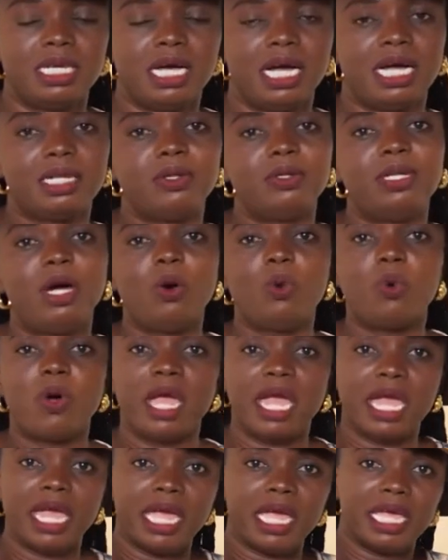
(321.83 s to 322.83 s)
Another
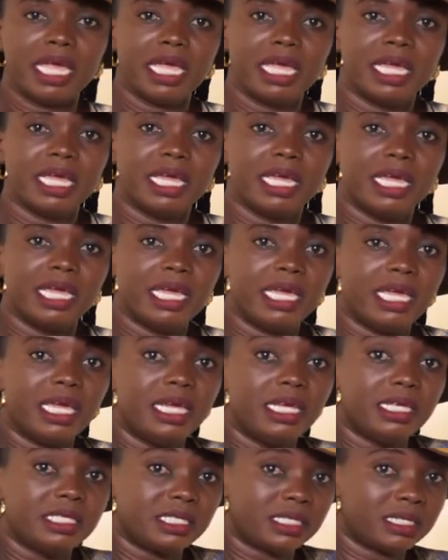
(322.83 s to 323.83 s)
way
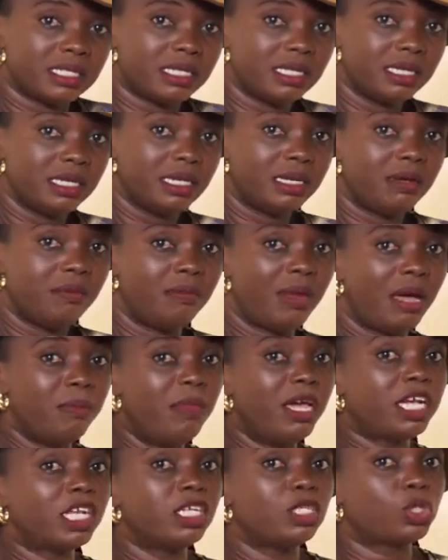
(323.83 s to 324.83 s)
is by
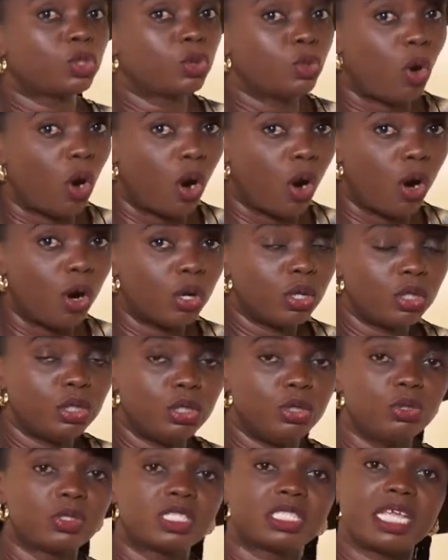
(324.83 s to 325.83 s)
making sure
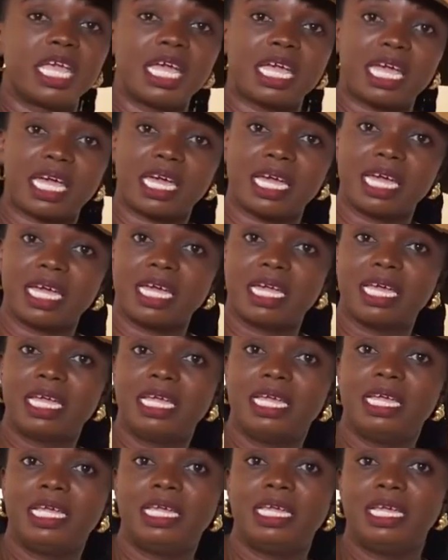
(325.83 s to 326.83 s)
you take
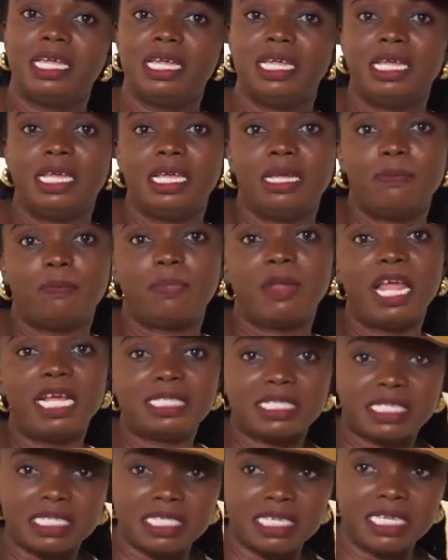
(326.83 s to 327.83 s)

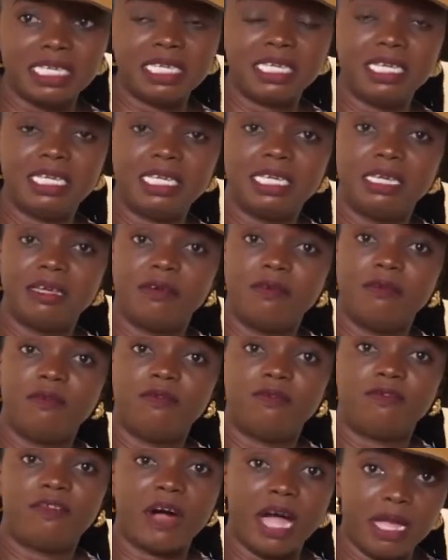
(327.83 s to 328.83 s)
plenty
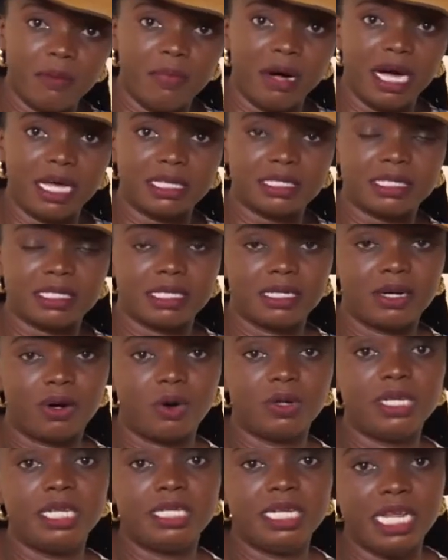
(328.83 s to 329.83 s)
fibers
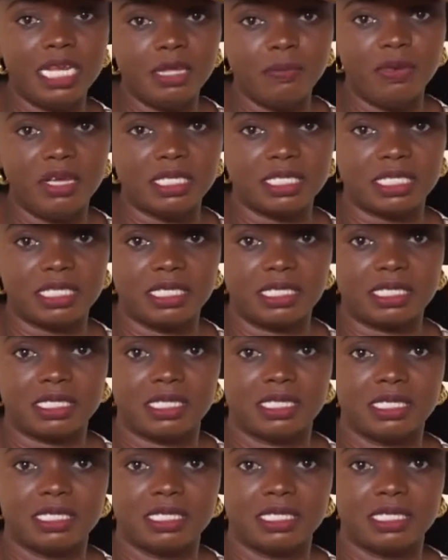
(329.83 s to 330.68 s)
on a daily basis.